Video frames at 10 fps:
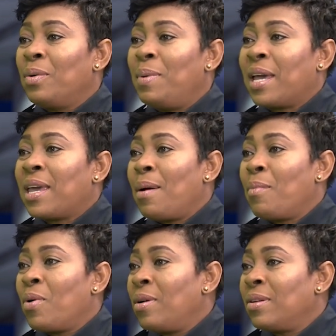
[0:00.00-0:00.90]
Could be a
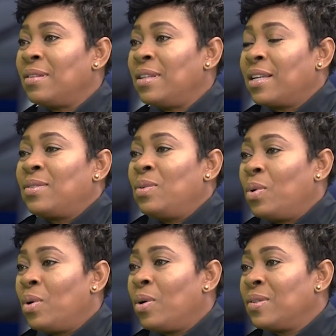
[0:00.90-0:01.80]
camera next
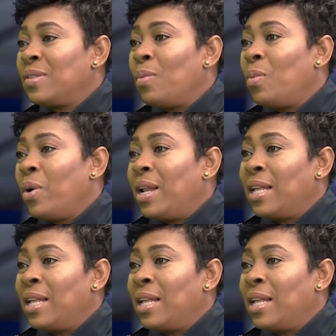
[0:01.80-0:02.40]
door or somewhere